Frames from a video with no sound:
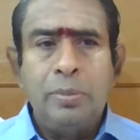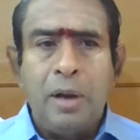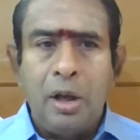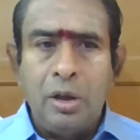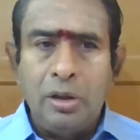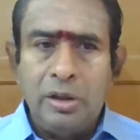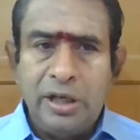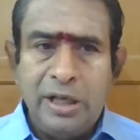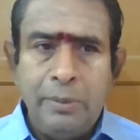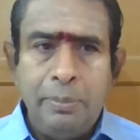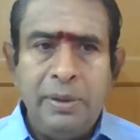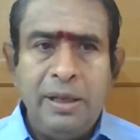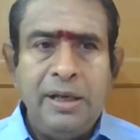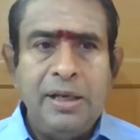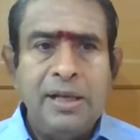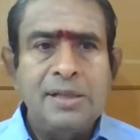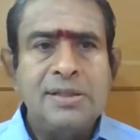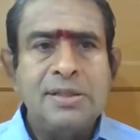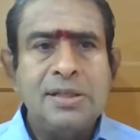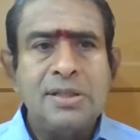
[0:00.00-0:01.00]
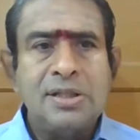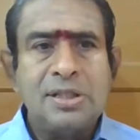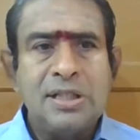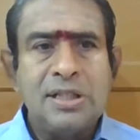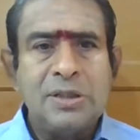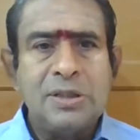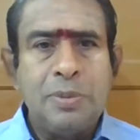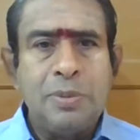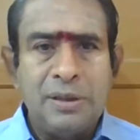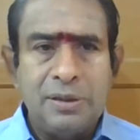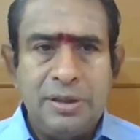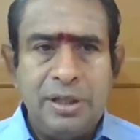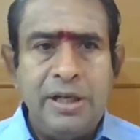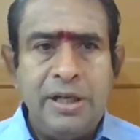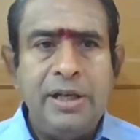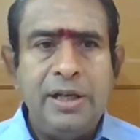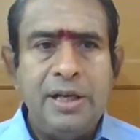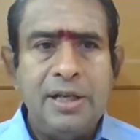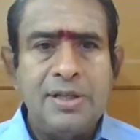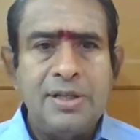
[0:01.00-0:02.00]
have already been in existence for
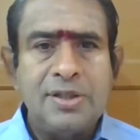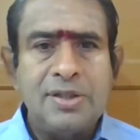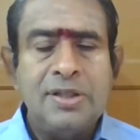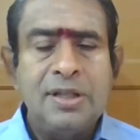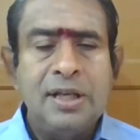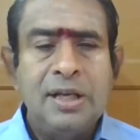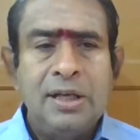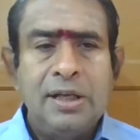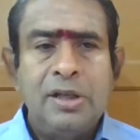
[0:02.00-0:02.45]
3 years,